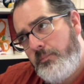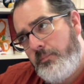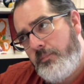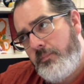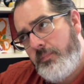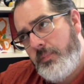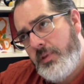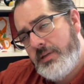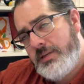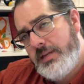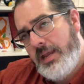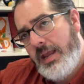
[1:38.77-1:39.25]

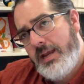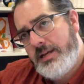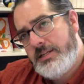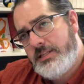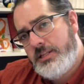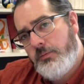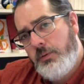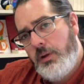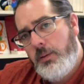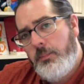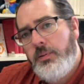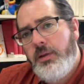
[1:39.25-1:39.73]
the text
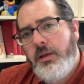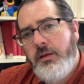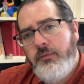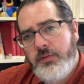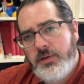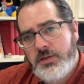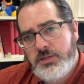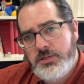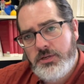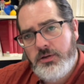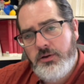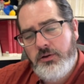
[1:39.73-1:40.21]
that we
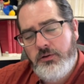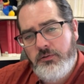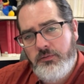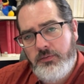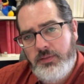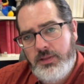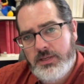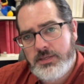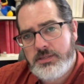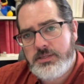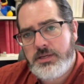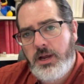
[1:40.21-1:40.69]
pivot to
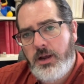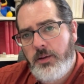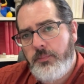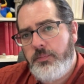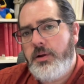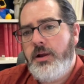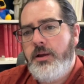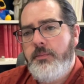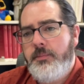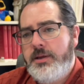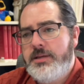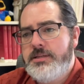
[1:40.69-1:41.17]
this
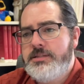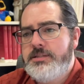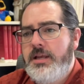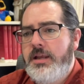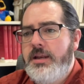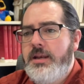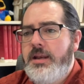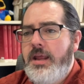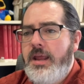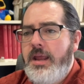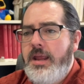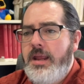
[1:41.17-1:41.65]
upcoming
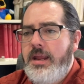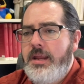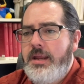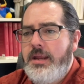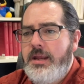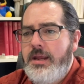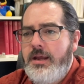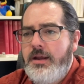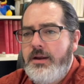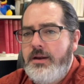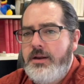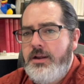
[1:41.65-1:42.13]
Sunday
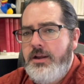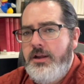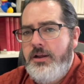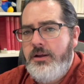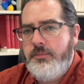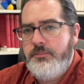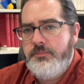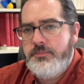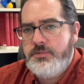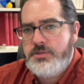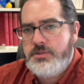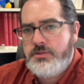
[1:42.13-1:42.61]
uh,
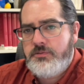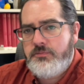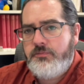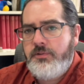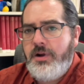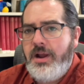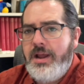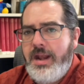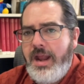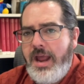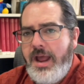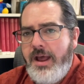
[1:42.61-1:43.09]
comes
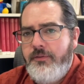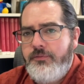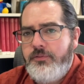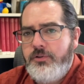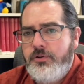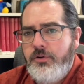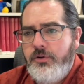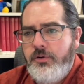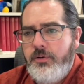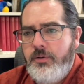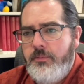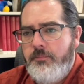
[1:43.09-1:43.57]
right
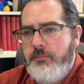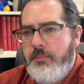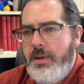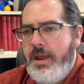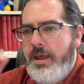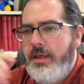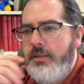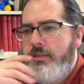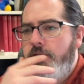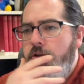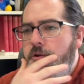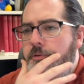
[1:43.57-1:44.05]
after
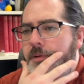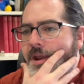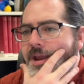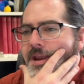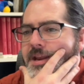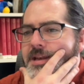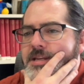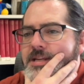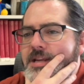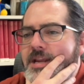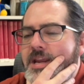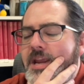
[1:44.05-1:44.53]
Matthew
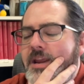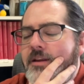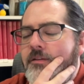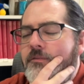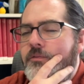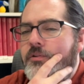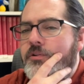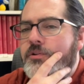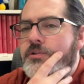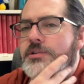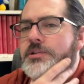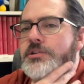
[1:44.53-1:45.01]
18,
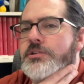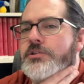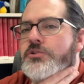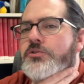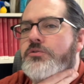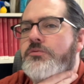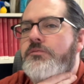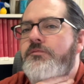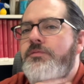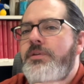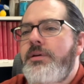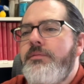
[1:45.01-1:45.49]
verses
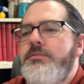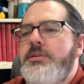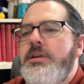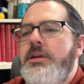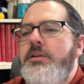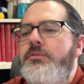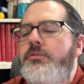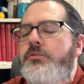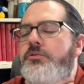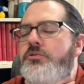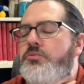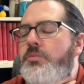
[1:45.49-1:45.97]

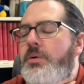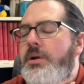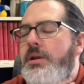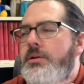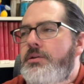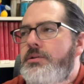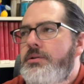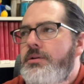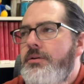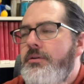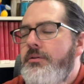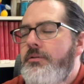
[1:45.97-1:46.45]
15 through
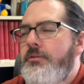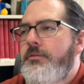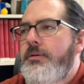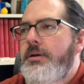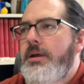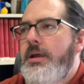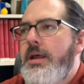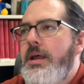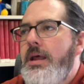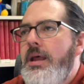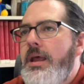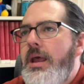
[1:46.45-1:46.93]
22.
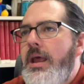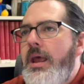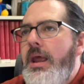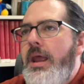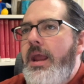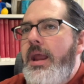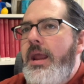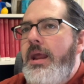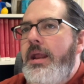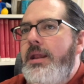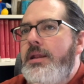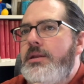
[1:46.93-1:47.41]

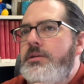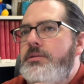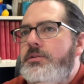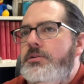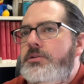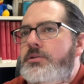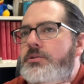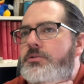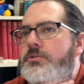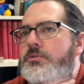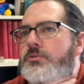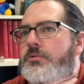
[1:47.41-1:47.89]
And it's the
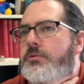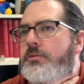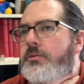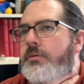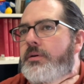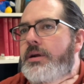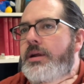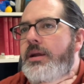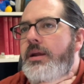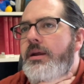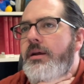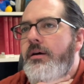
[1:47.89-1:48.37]

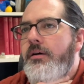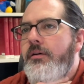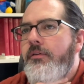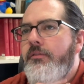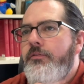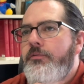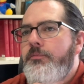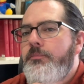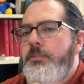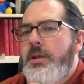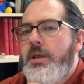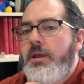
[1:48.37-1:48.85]
story
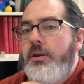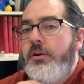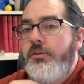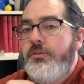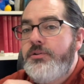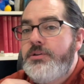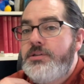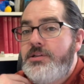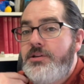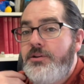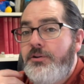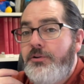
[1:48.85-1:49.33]
of Peter
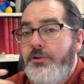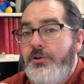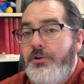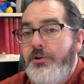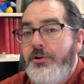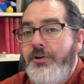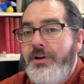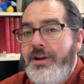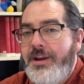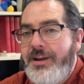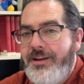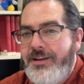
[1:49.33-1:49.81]
still
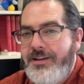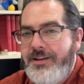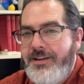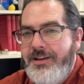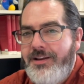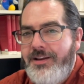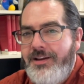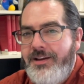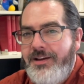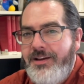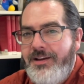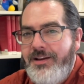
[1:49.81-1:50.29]
learning.
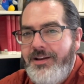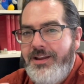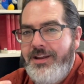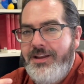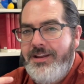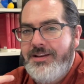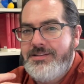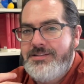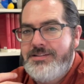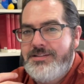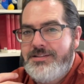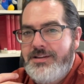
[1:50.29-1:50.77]
Uh,
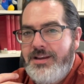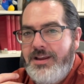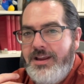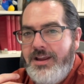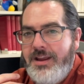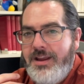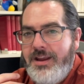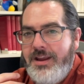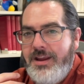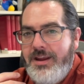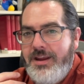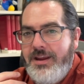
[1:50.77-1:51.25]
it's
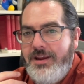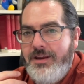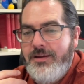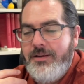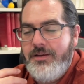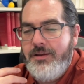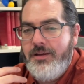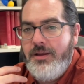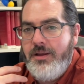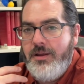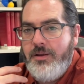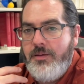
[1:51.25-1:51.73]
a
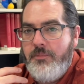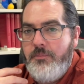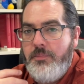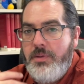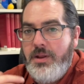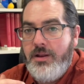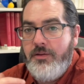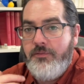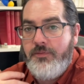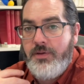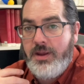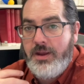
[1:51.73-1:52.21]

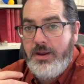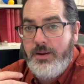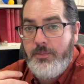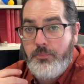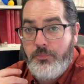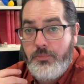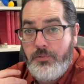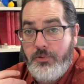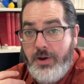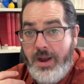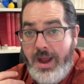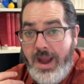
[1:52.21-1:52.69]
bit of a
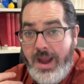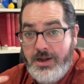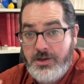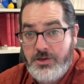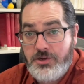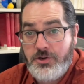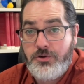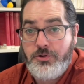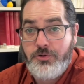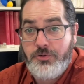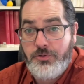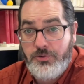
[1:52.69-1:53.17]

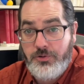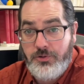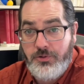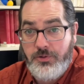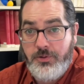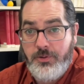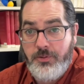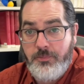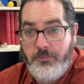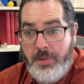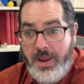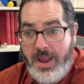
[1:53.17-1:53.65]

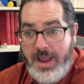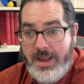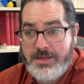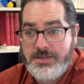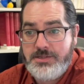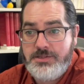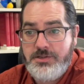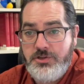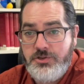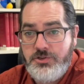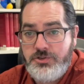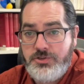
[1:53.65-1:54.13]
practical
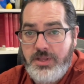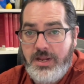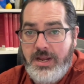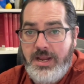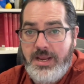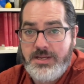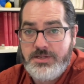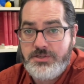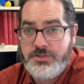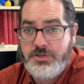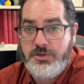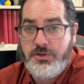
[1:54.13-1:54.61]
passage that
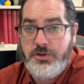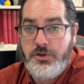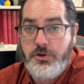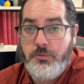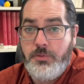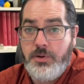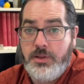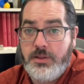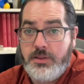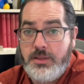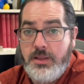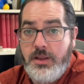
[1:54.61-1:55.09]
has to do
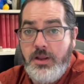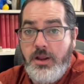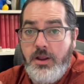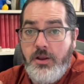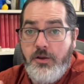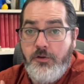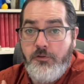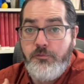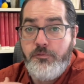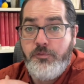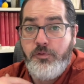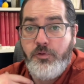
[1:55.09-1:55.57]
with
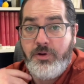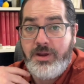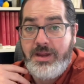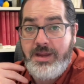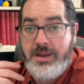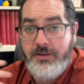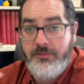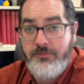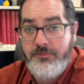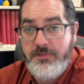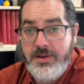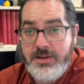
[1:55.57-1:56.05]

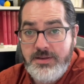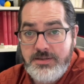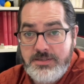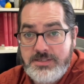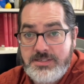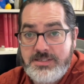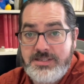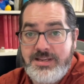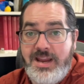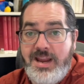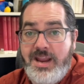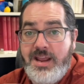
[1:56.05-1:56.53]

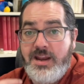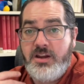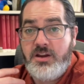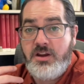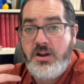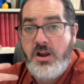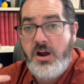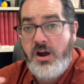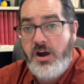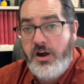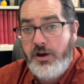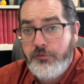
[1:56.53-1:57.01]
forgiveness and
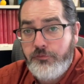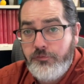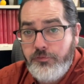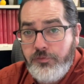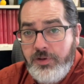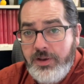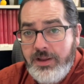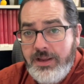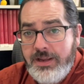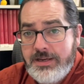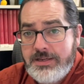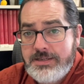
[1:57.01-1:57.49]

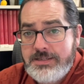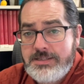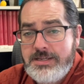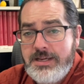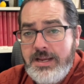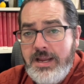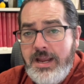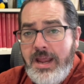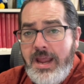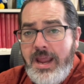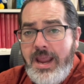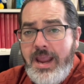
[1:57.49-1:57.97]
conflict.
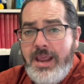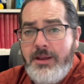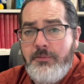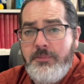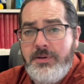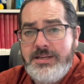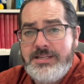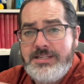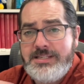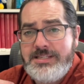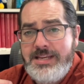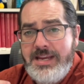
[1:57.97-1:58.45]
And
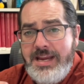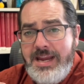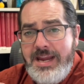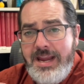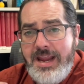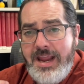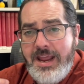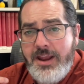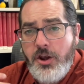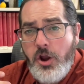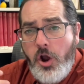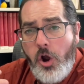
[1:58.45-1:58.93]
we
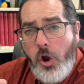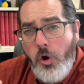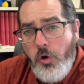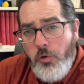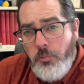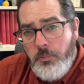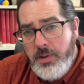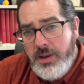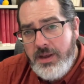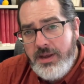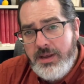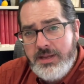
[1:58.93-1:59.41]
see an
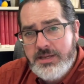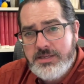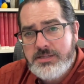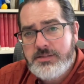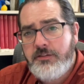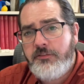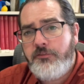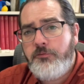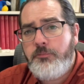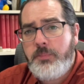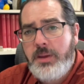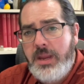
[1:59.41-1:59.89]
openness
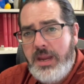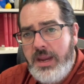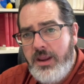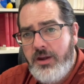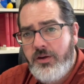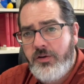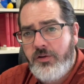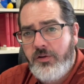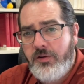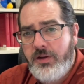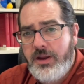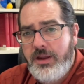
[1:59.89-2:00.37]
of
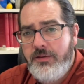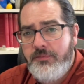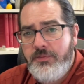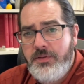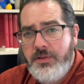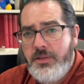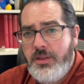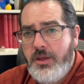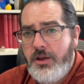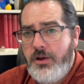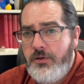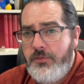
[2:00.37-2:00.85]
Peter,
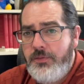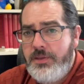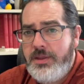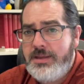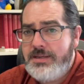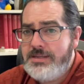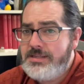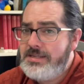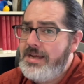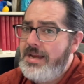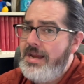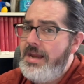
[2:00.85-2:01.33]
even though
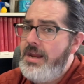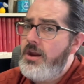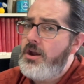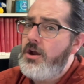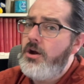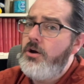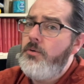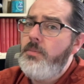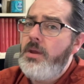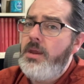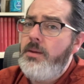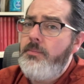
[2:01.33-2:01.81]
his
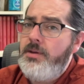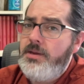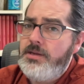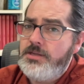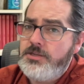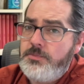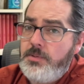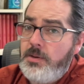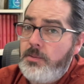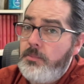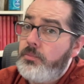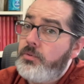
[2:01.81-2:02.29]
ego maybe
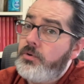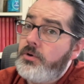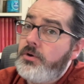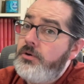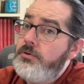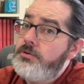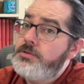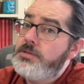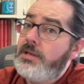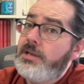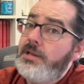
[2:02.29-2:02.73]
has been bruised a